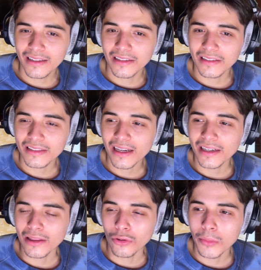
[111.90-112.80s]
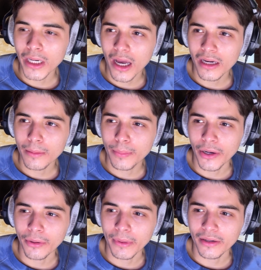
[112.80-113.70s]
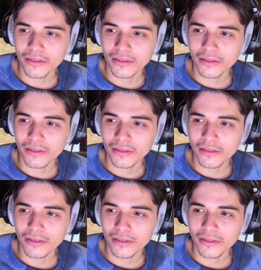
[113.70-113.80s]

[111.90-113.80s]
It's like an Illuminati pyramid